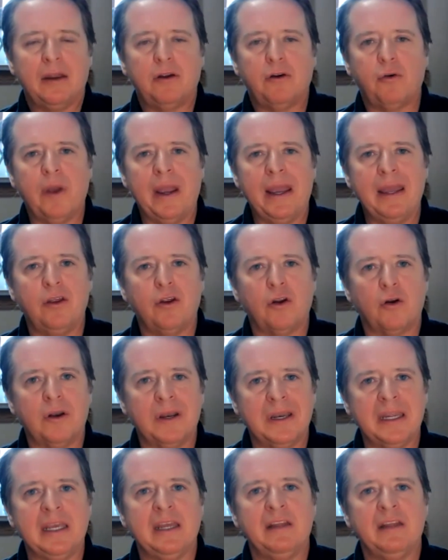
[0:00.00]
create your
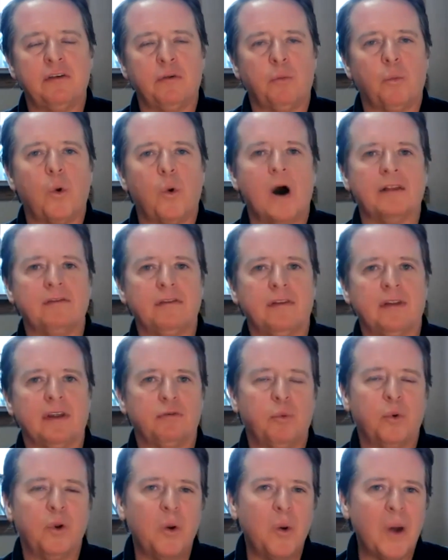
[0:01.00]
needs and wants
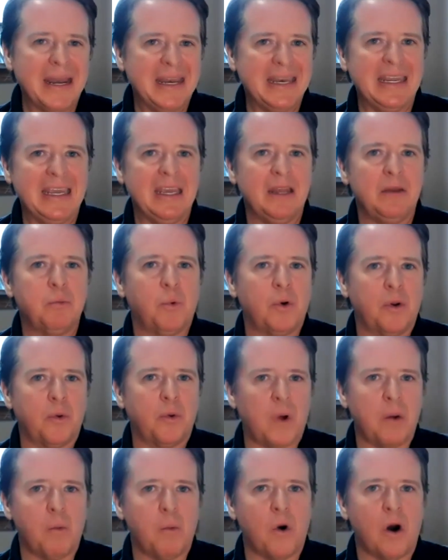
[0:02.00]
list. What do I need? What
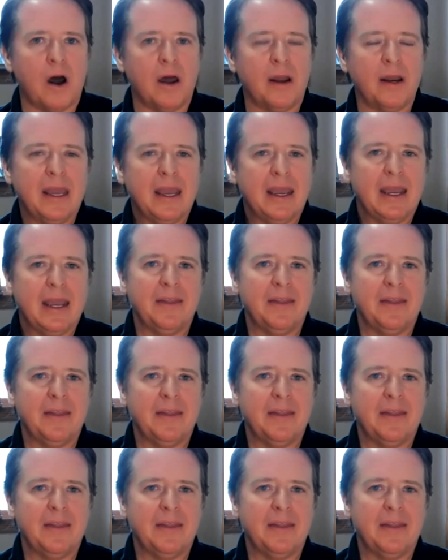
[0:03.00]
do I want?